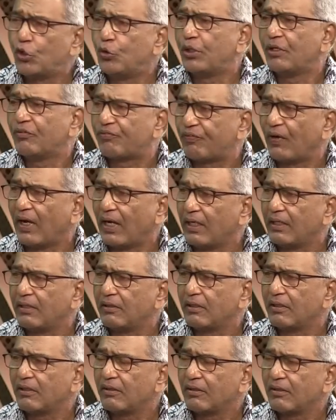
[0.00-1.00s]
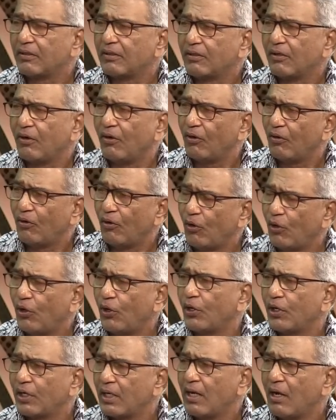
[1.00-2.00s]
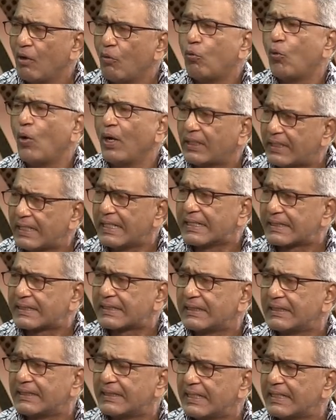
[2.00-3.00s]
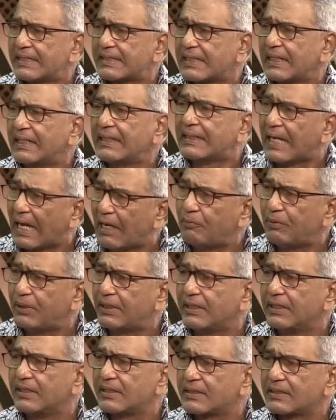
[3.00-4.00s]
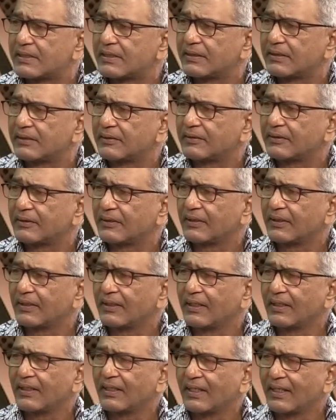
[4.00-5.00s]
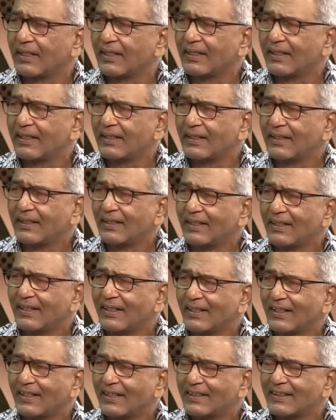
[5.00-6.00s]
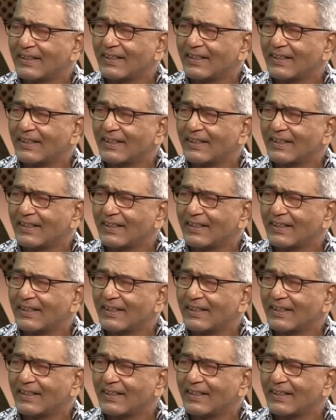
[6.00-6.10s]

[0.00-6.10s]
define or what is this diabetes? Well, good evening friends.